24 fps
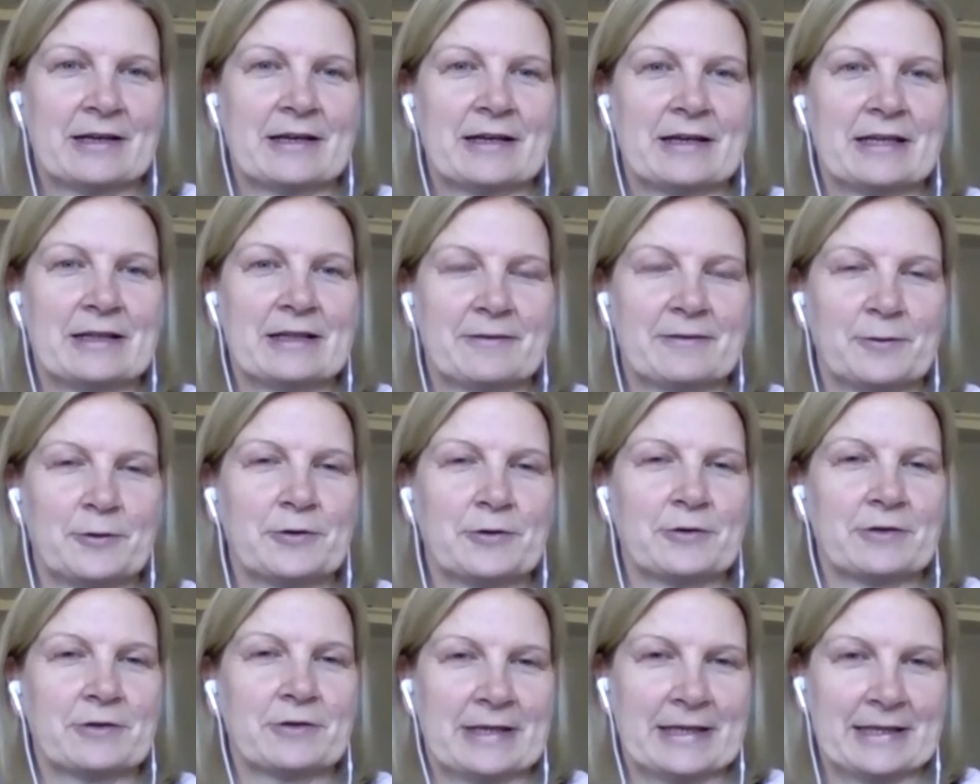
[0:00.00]
it
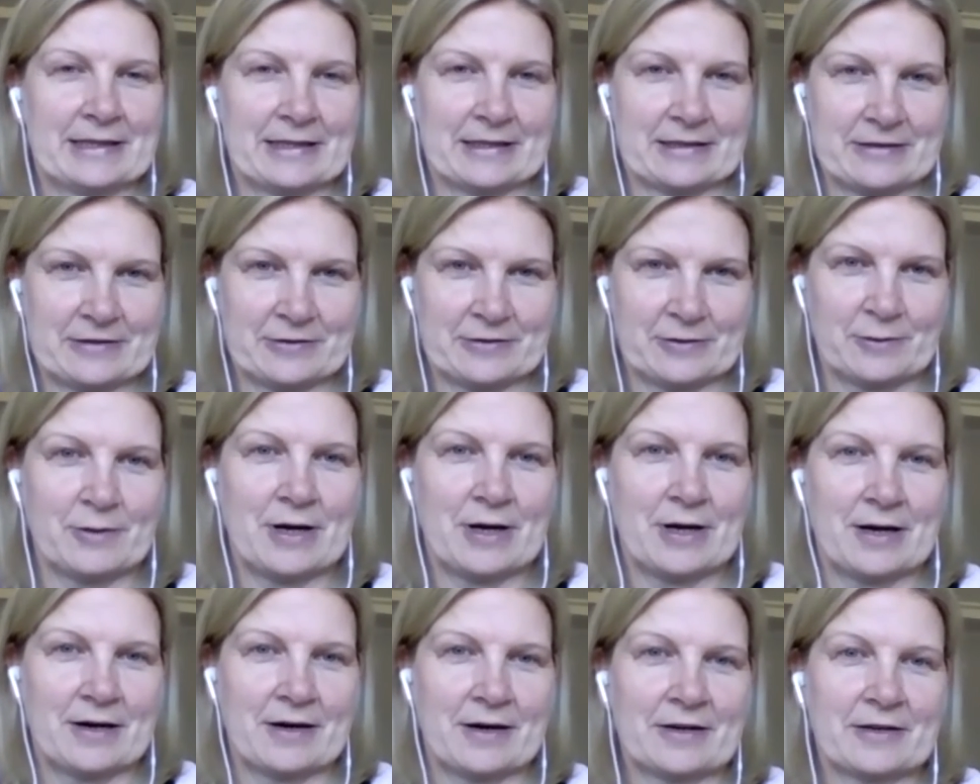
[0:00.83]
wouldn't hit us so
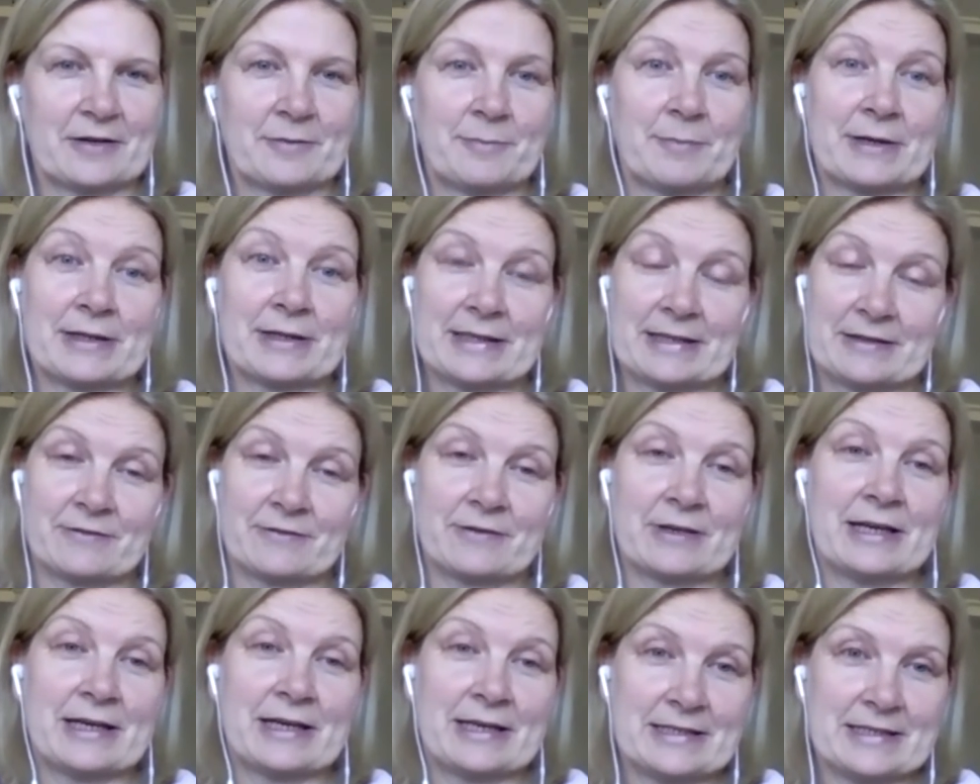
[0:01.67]
hard, but it
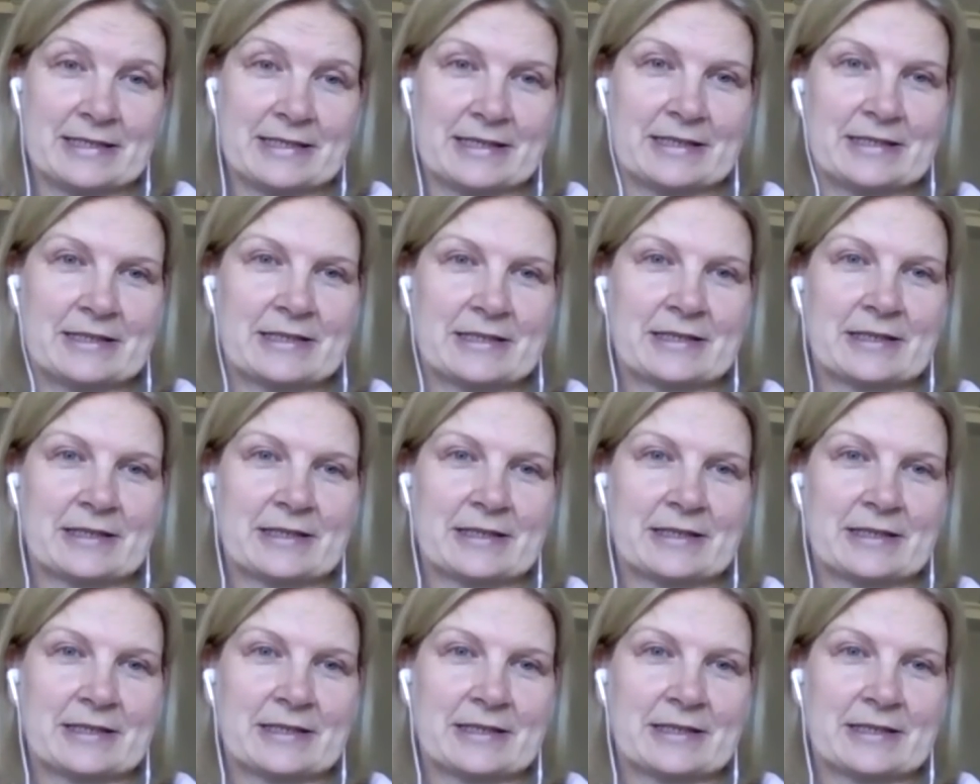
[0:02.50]
really did,